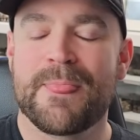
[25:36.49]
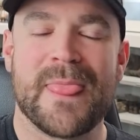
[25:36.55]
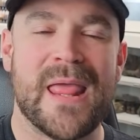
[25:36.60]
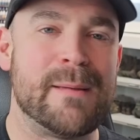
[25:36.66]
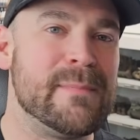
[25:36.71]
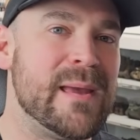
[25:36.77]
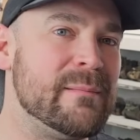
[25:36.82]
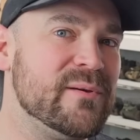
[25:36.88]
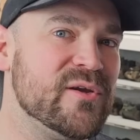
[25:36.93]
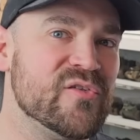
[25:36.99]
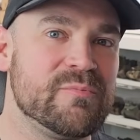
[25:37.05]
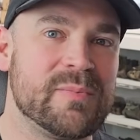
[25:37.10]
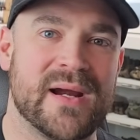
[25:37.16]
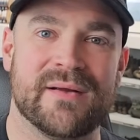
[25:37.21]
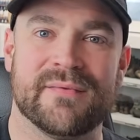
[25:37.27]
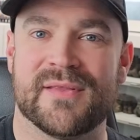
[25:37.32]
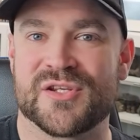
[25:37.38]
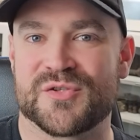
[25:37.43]
and maybe you've
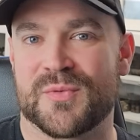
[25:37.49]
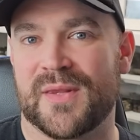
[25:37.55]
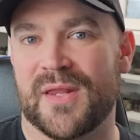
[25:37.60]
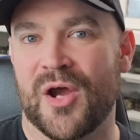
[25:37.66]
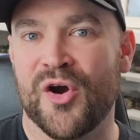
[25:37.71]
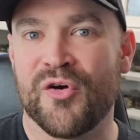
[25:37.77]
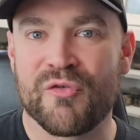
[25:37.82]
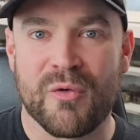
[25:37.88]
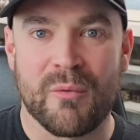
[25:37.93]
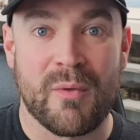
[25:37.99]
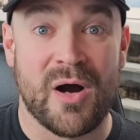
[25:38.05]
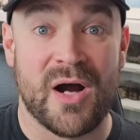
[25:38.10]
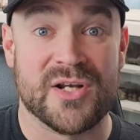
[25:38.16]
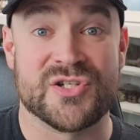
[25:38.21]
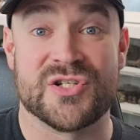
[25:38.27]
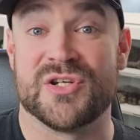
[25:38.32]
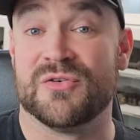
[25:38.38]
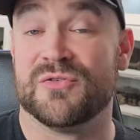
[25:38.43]
paired this with
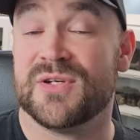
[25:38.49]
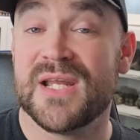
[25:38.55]
Overwatch and you